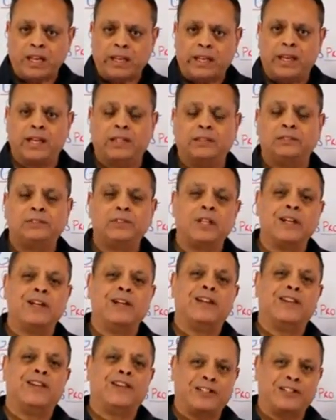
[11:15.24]
And again,
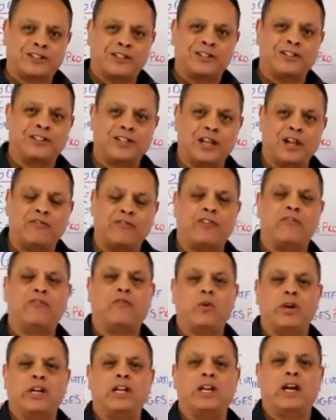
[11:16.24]
that's going to sell for
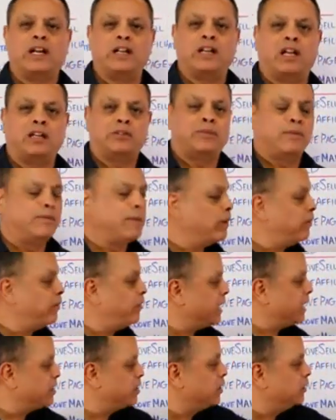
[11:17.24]
$49 per month.
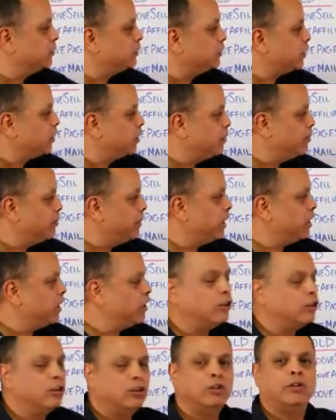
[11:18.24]
That's going to be
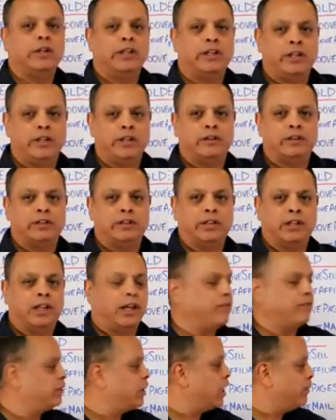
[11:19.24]
included here in the
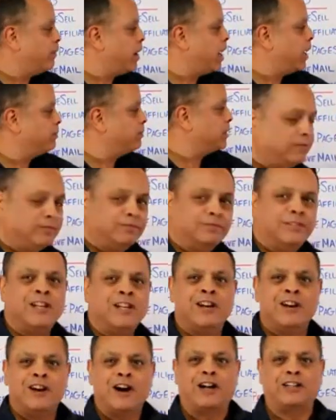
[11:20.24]
lifetime option.
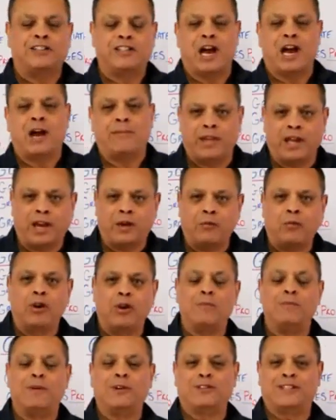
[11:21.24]
On top of that,
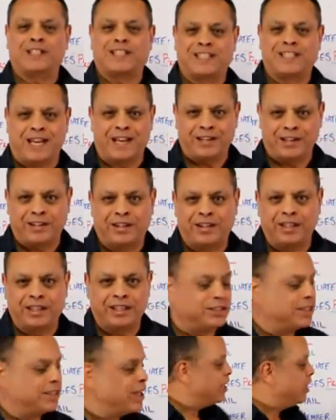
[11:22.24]
one of the most exciting
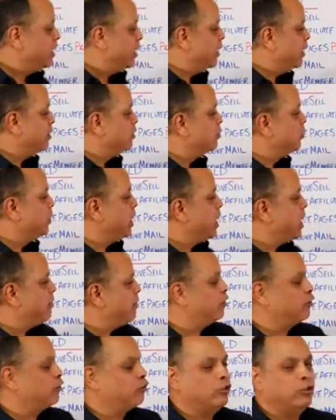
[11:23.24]
things is we
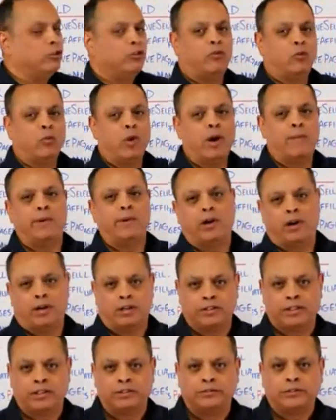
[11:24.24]
have Groove
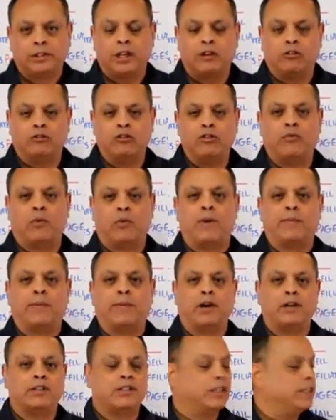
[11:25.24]
Webinars. Groove
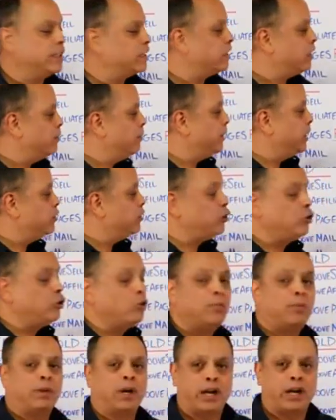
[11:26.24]
Webinars is going to be
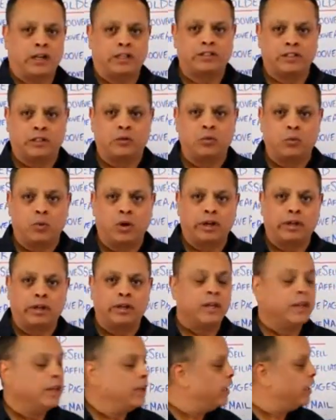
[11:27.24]
two products in one.
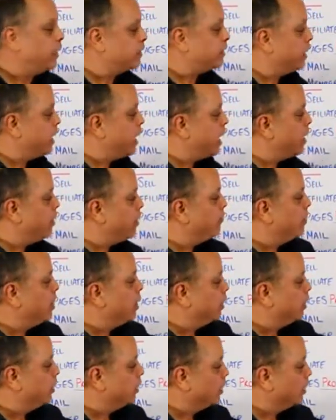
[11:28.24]
It's going to have
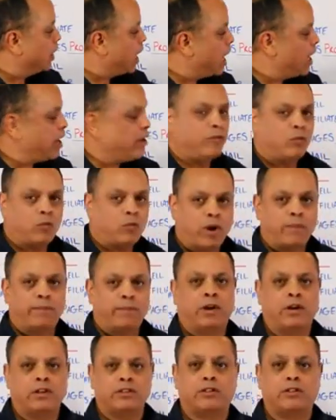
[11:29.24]
live
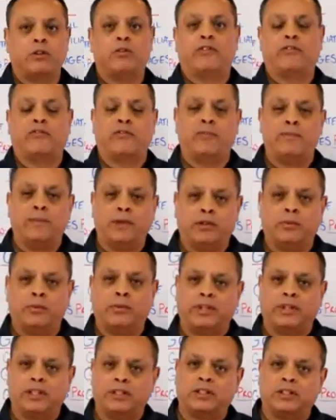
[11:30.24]
webinars, so if you're familiar
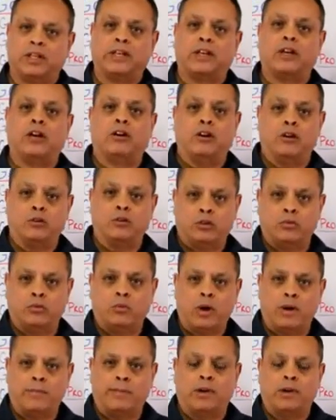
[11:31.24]
with things like
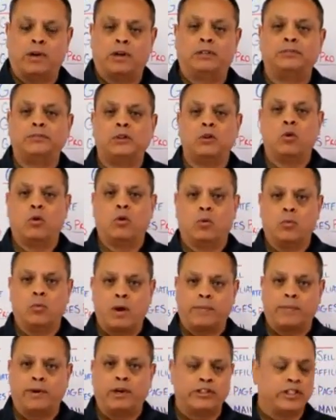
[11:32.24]
GoToWebinar or
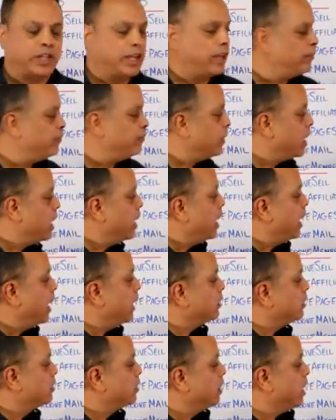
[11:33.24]
Webinar Jam,
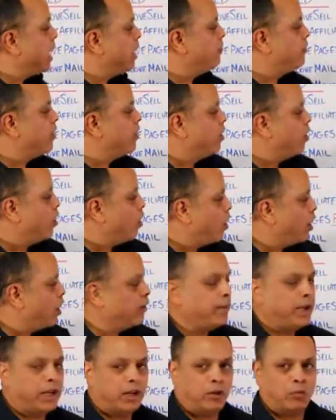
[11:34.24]
and it's going to have
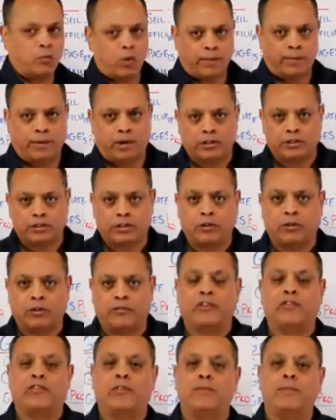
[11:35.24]
automated webinars, so
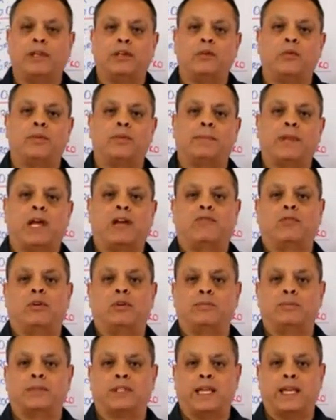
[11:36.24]
if you're familiar with
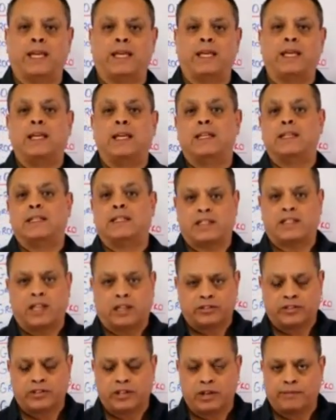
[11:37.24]
platforms like
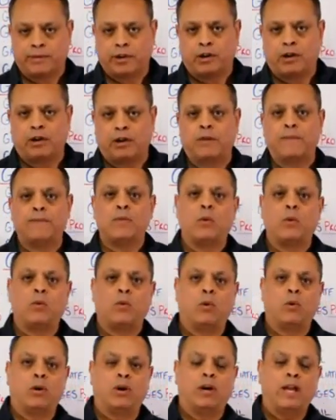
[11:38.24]
Stealth Seminar
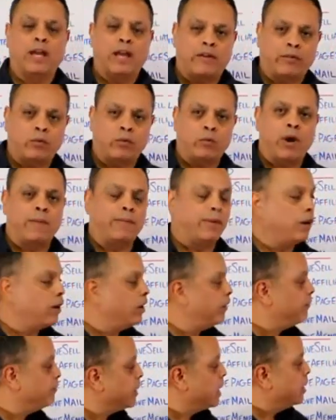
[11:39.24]
or
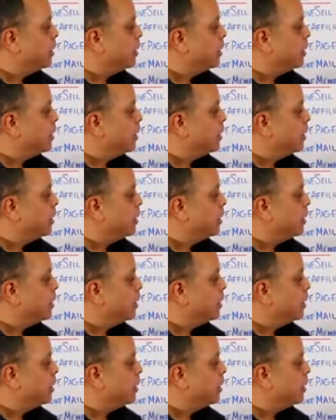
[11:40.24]
EverWebinar.